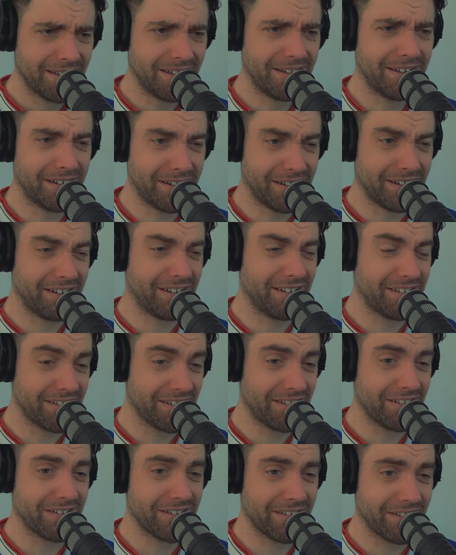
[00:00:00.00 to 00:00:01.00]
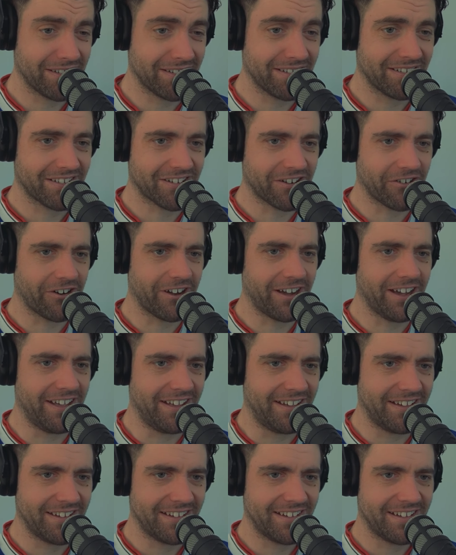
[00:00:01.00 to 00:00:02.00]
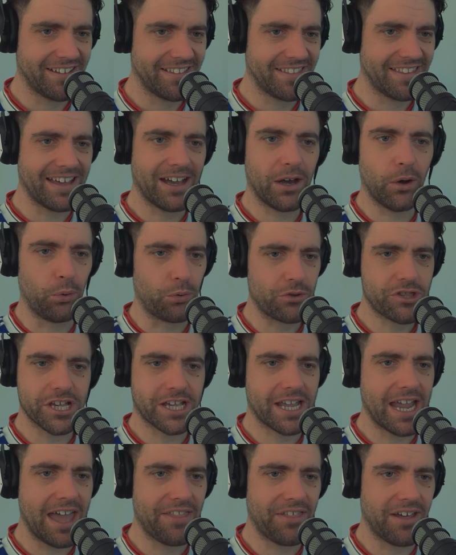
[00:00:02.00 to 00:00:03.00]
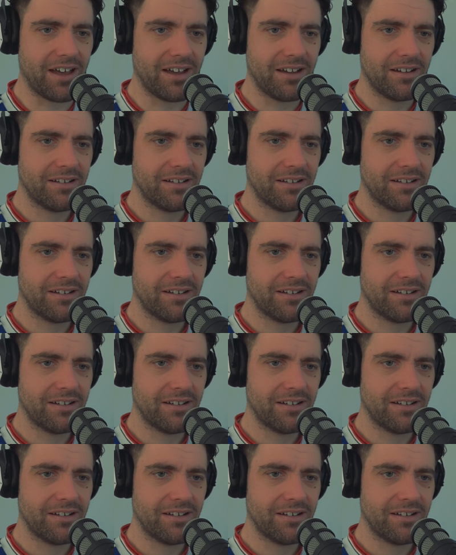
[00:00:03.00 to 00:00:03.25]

Oh, great. They're all together.